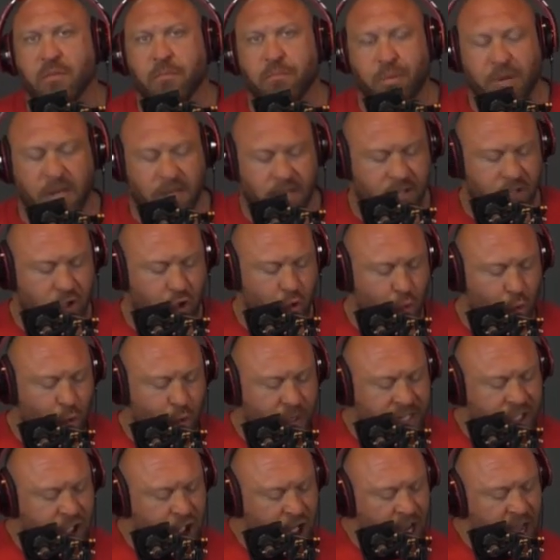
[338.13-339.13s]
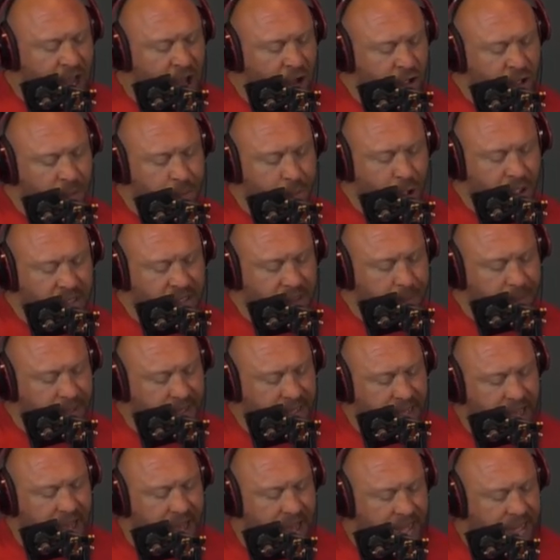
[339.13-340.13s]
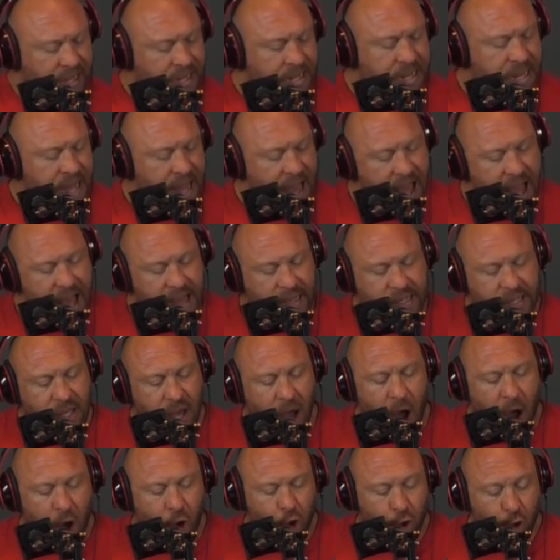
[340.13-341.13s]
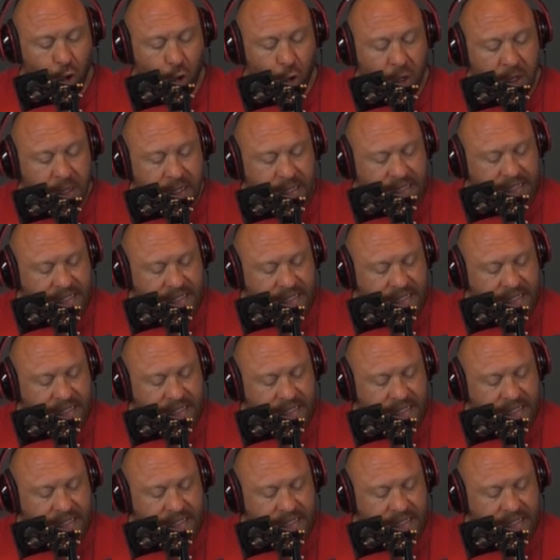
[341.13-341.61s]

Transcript: please reach out to Book the Big Guy at yahoo.com.